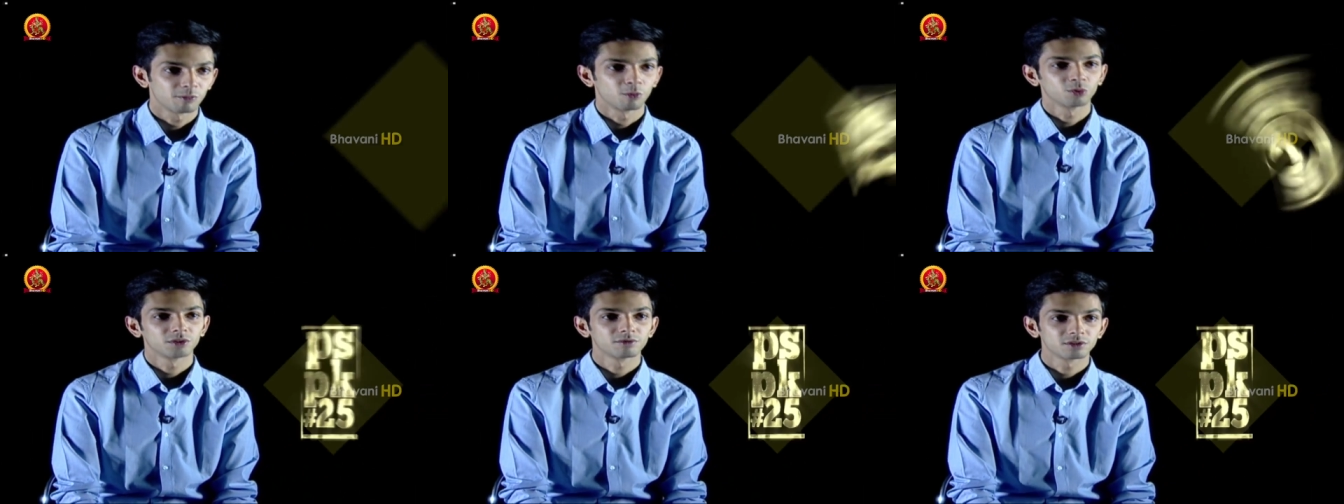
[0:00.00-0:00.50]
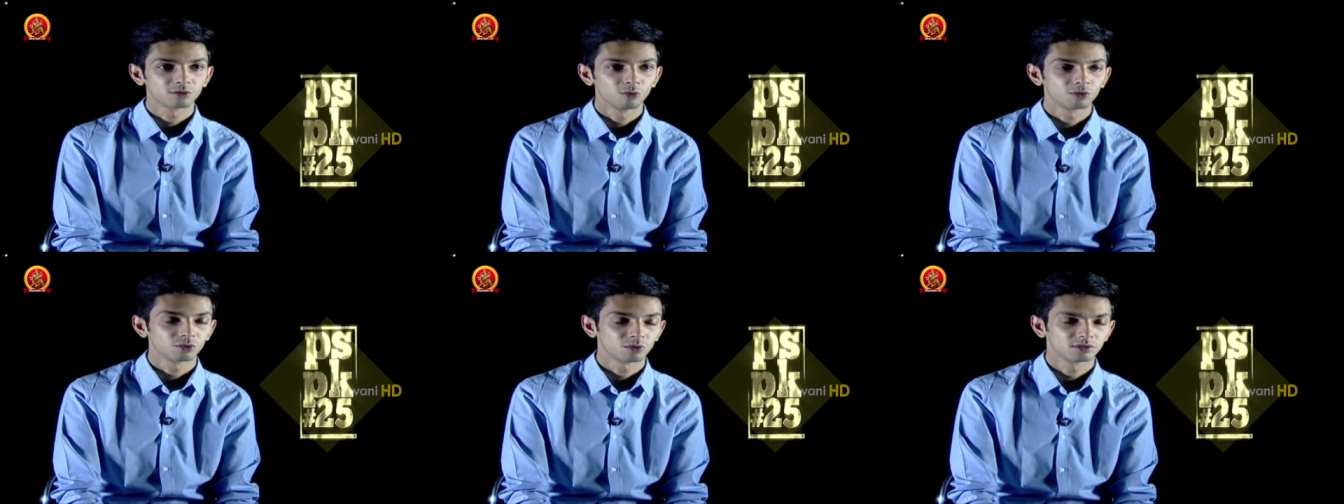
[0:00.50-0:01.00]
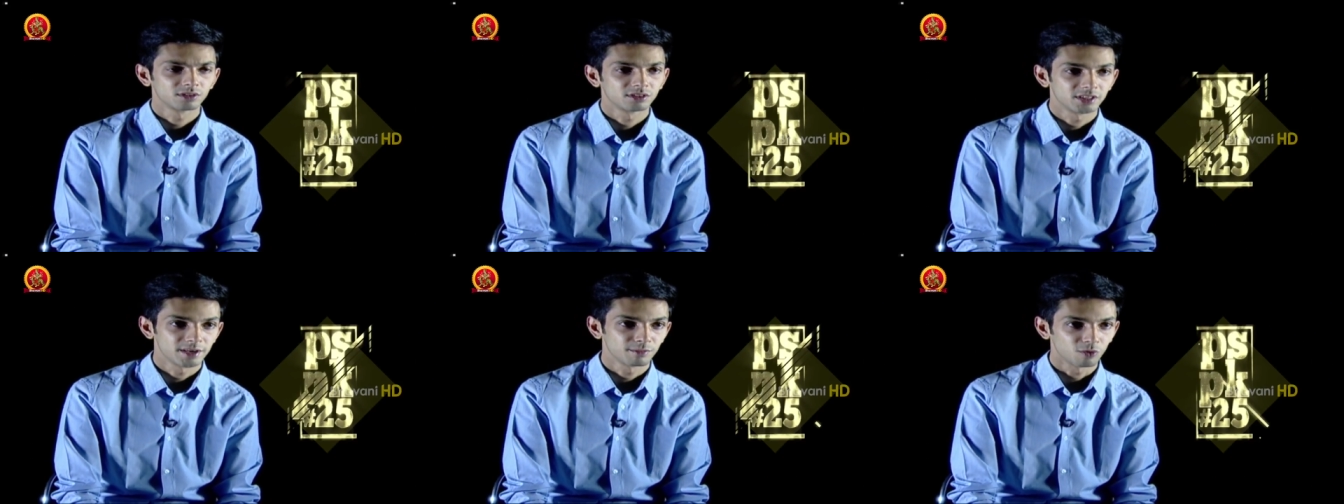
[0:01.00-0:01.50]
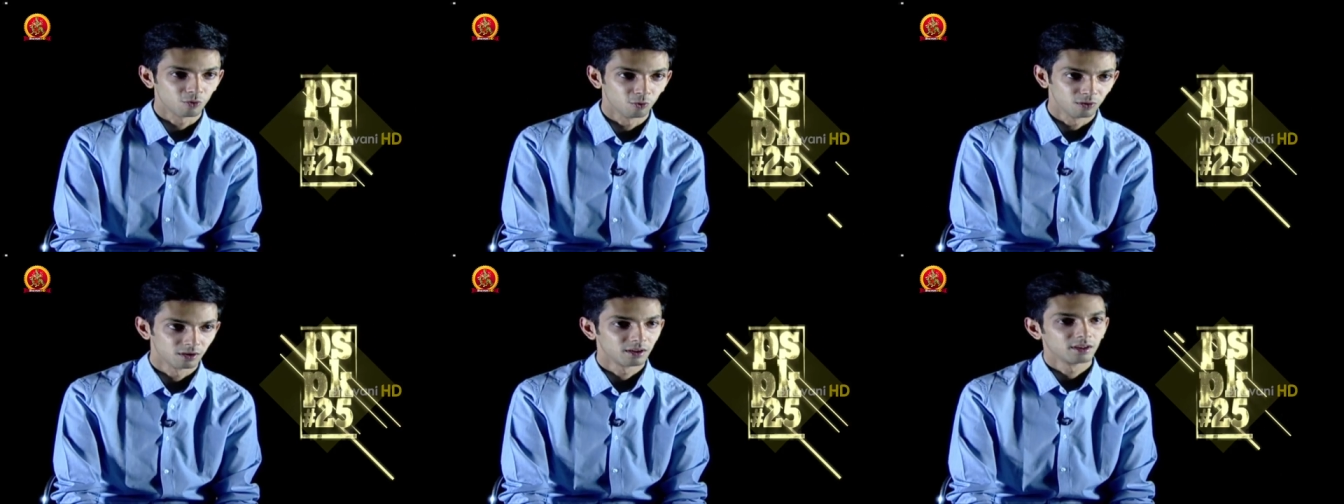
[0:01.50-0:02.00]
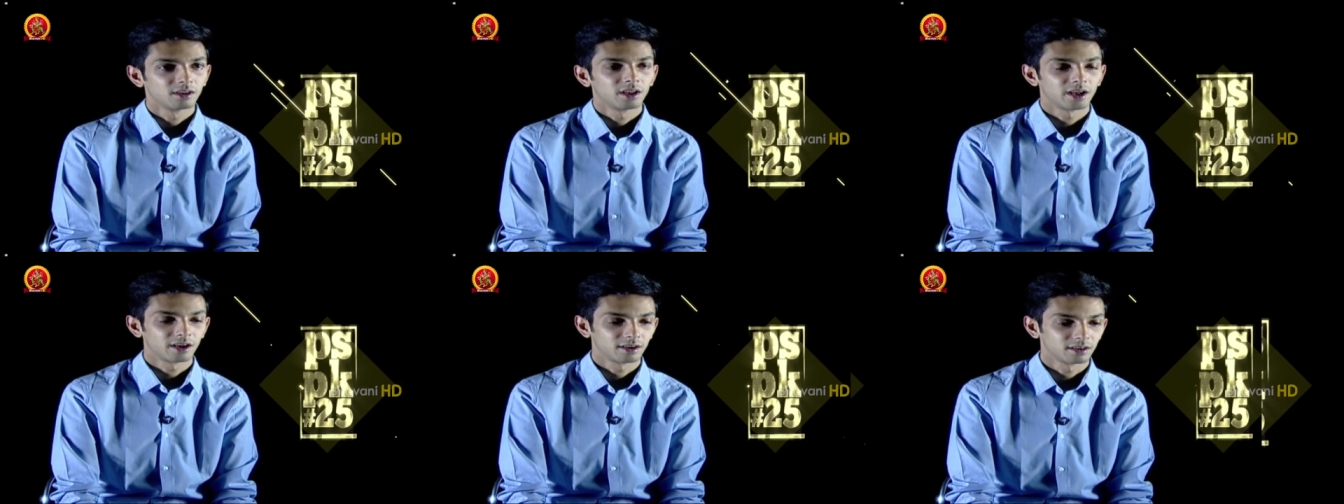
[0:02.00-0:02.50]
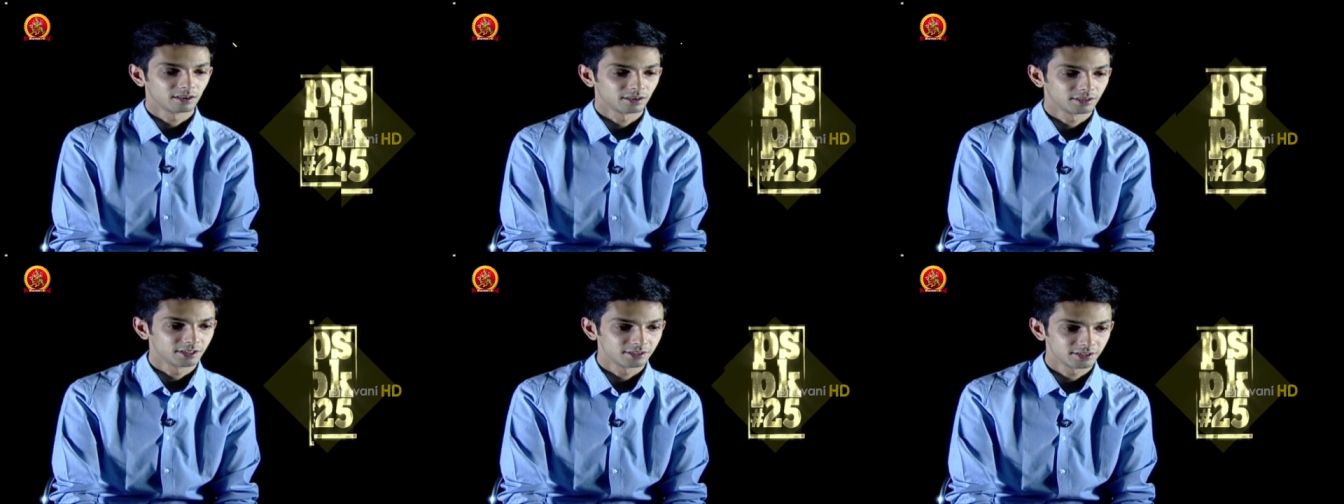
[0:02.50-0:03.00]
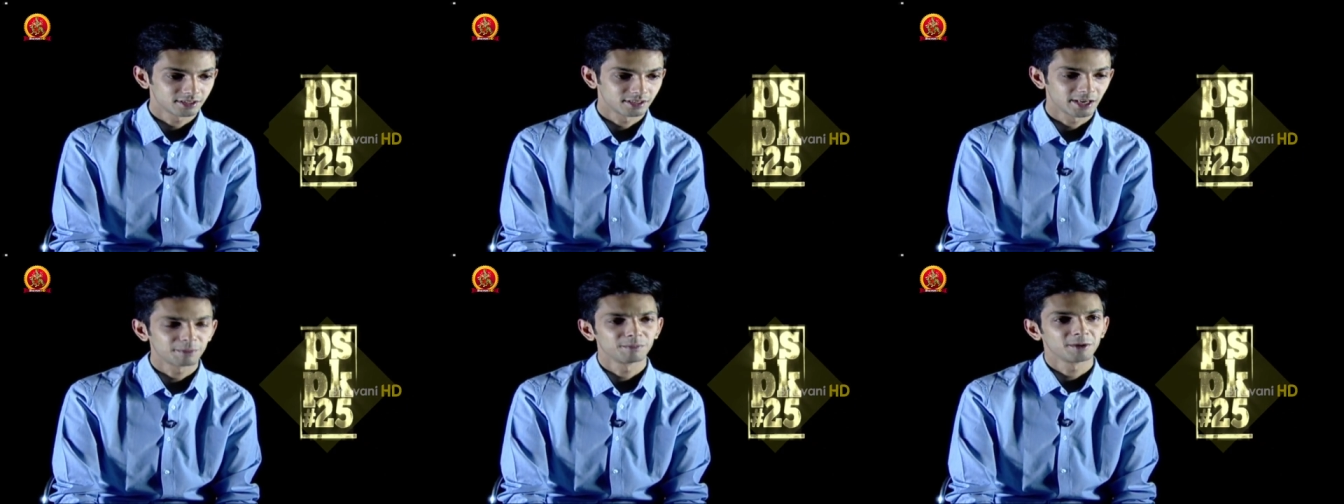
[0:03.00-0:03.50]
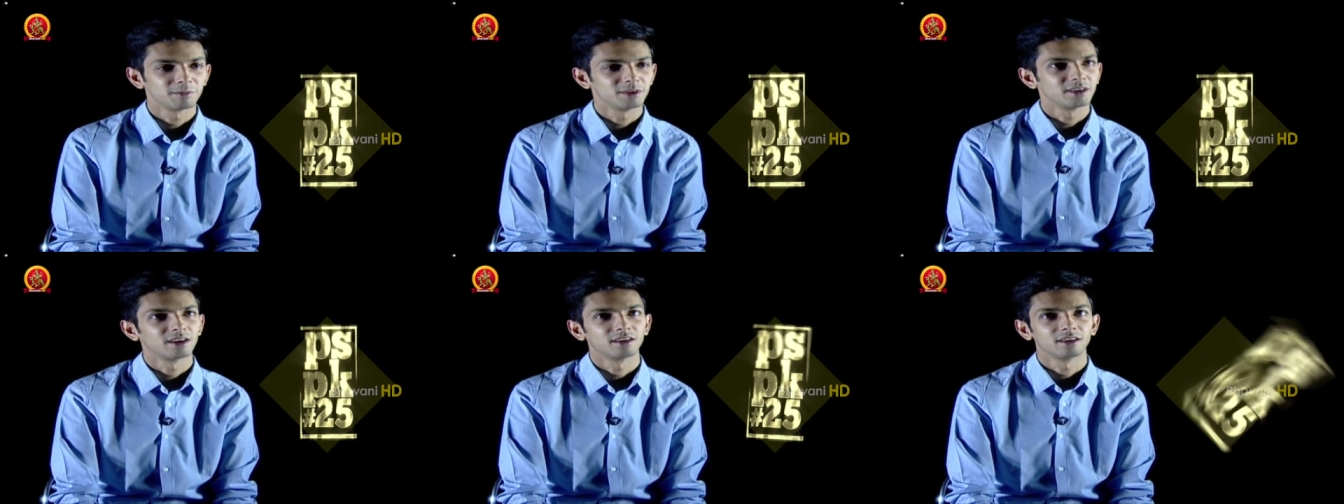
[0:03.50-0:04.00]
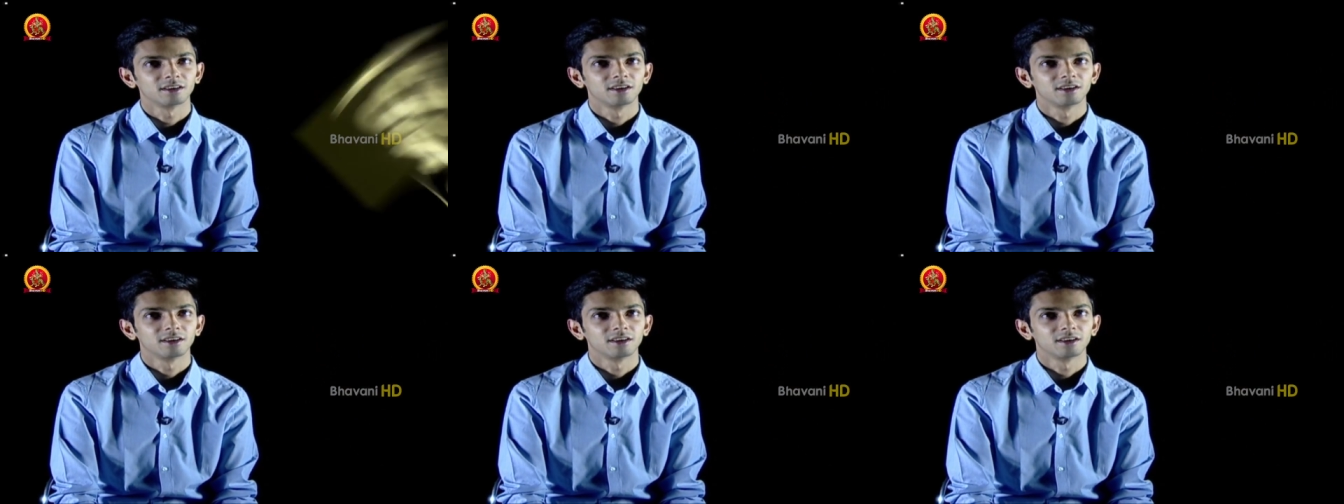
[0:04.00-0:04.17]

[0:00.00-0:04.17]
Both of us go towards the same goal, and he's just let me be, and